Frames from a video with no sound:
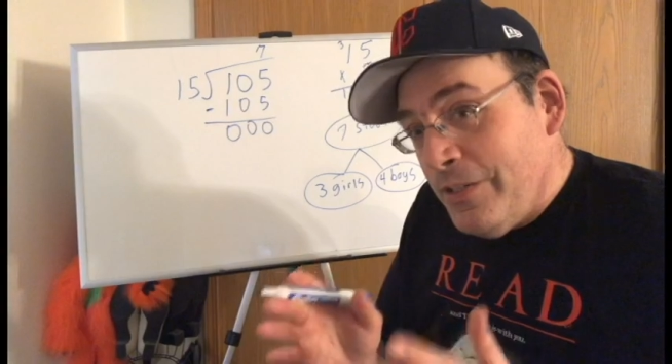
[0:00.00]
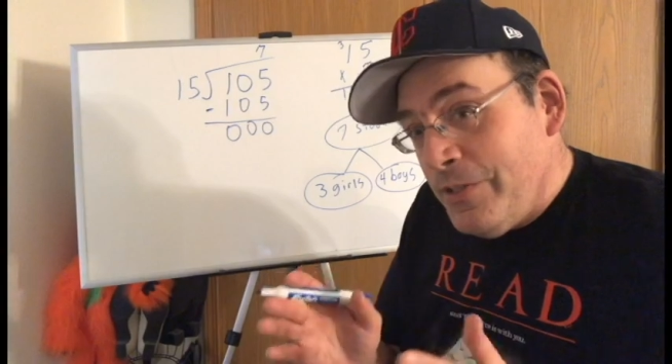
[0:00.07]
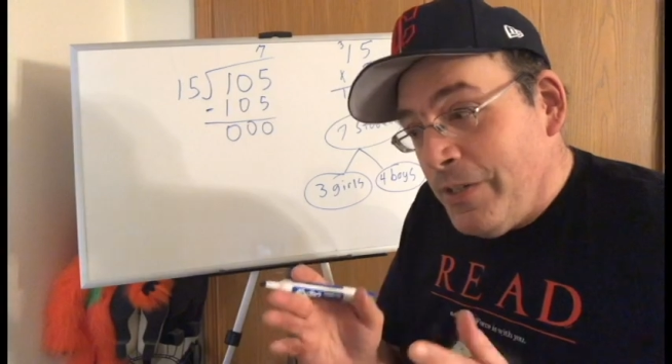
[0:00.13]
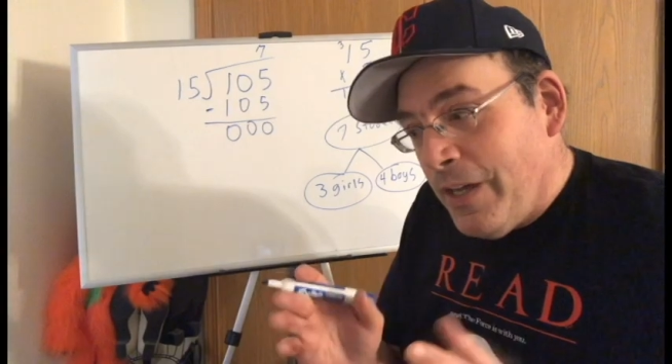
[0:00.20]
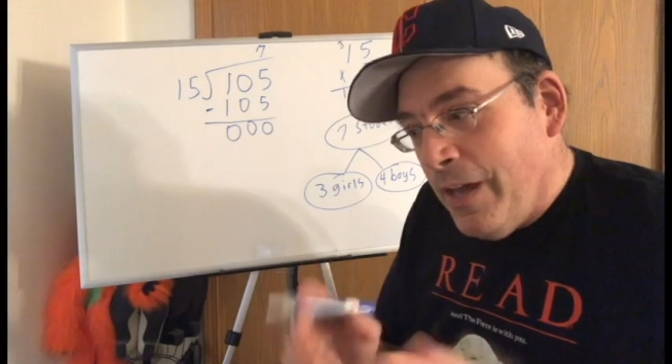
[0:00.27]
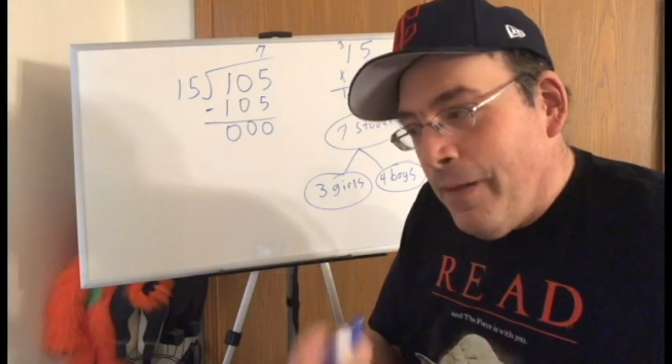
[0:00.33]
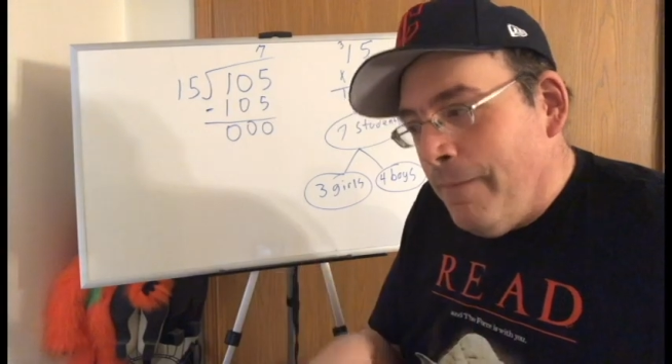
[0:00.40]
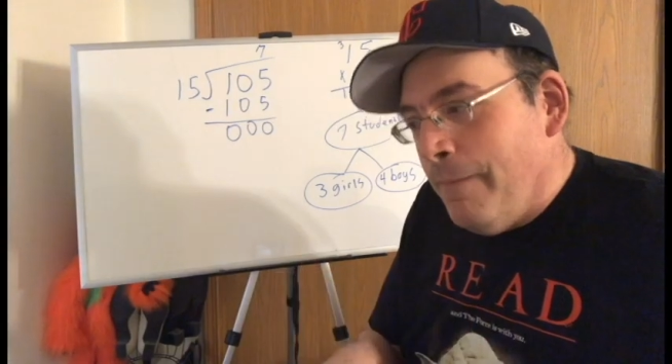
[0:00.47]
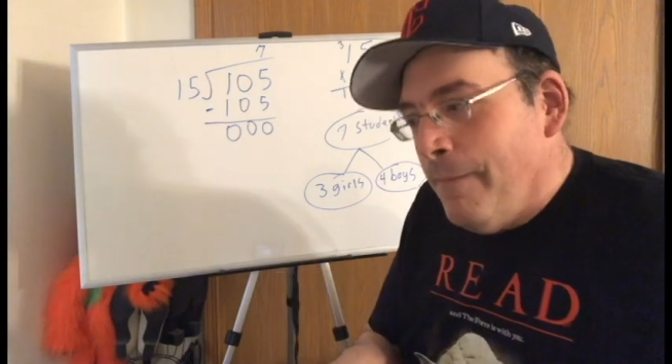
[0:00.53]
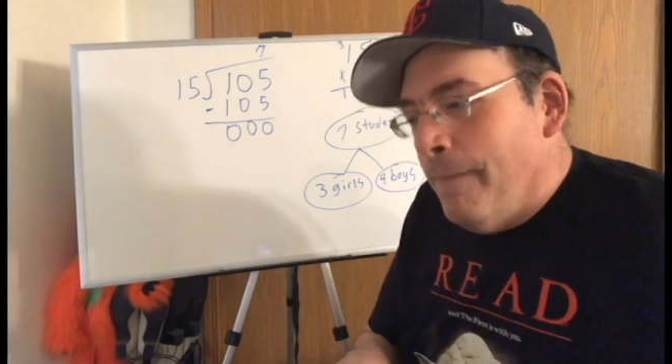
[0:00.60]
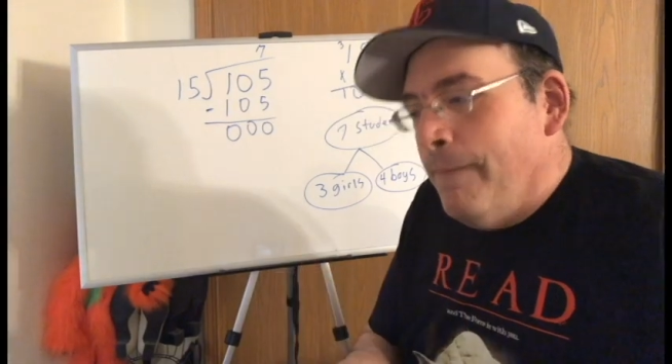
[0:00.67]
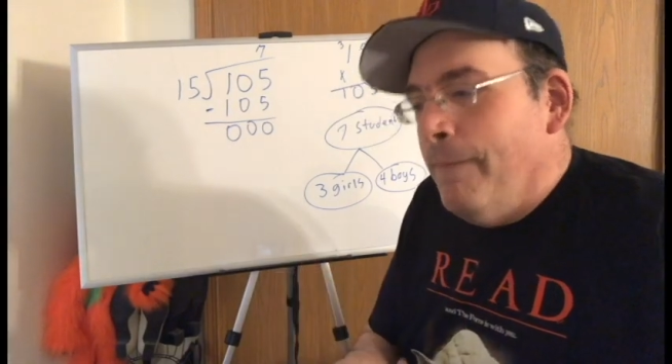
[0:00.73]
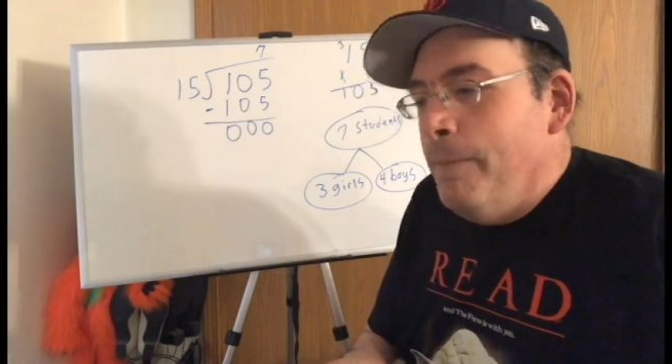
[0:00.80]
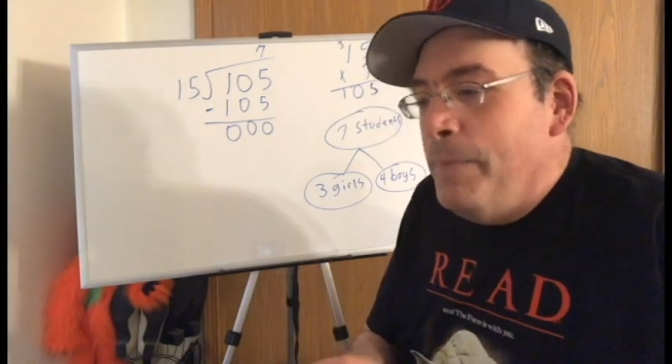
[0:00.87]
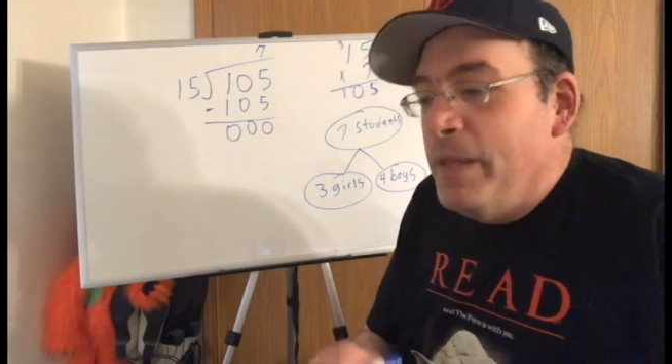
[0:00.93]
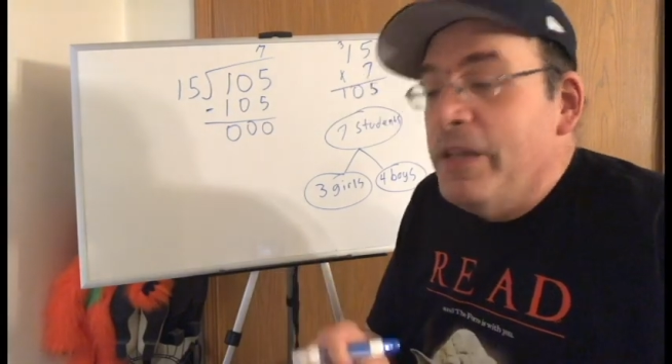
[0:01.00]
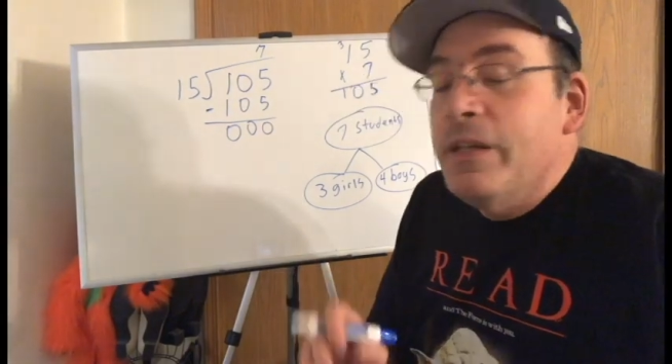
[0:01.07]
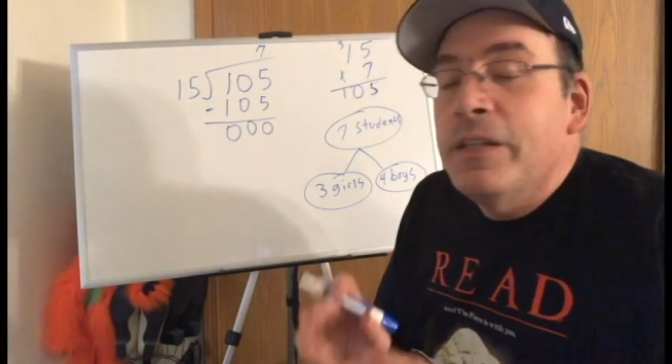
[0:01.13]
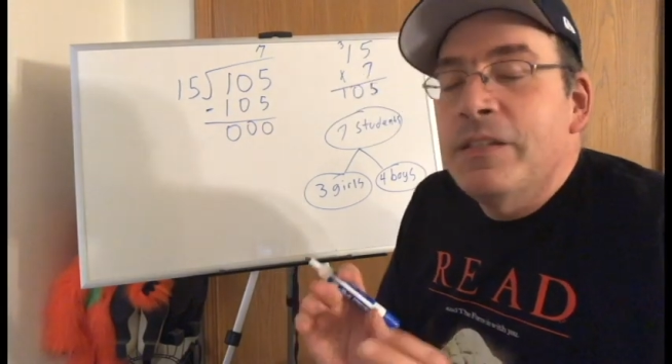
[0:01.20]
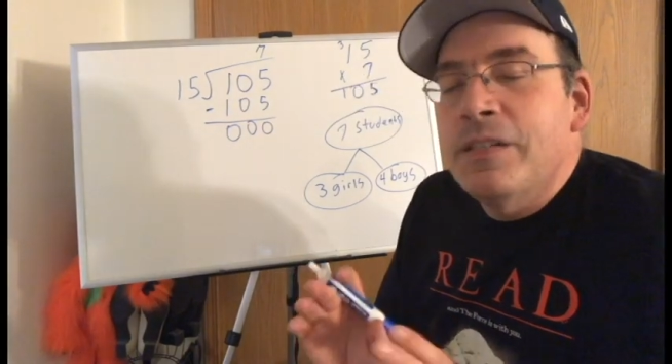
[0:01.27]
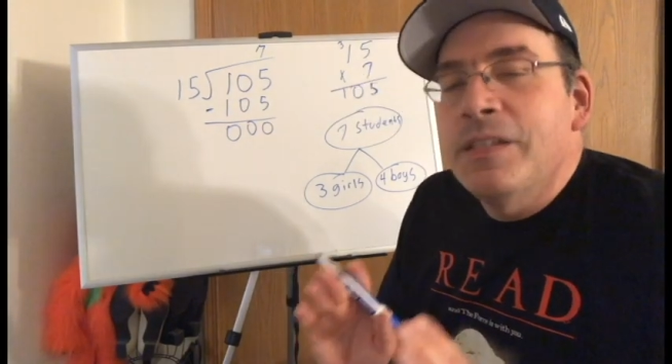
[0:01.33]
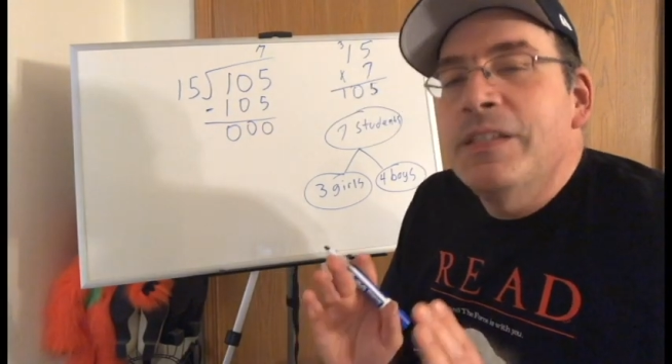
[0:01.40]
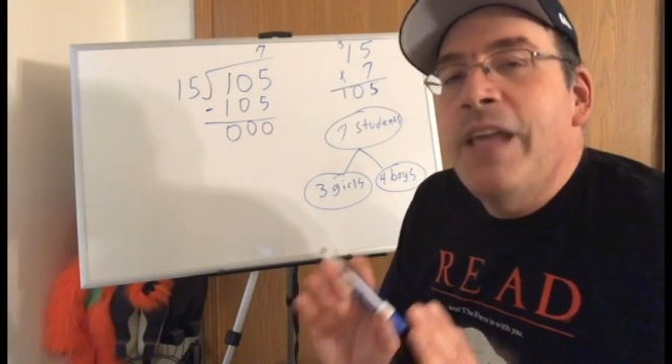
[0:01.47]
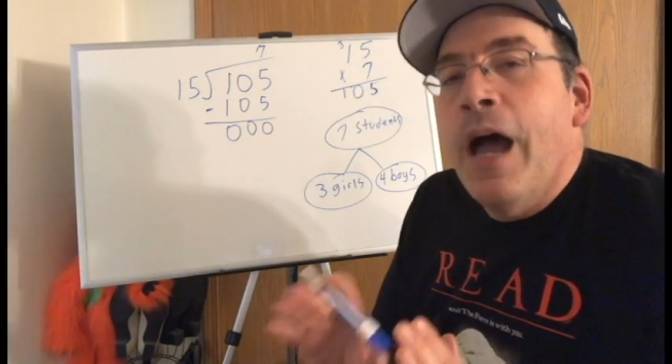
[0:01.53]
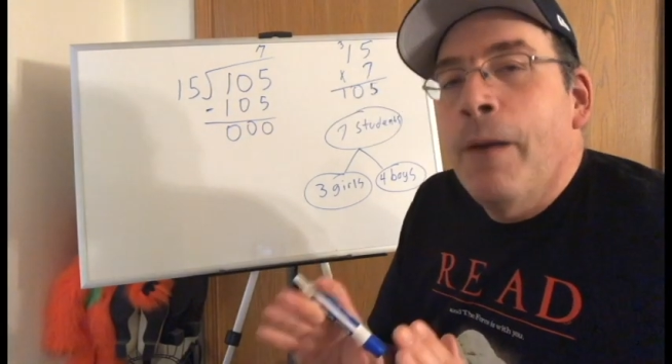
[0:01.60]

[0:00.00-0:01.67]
finished yet, because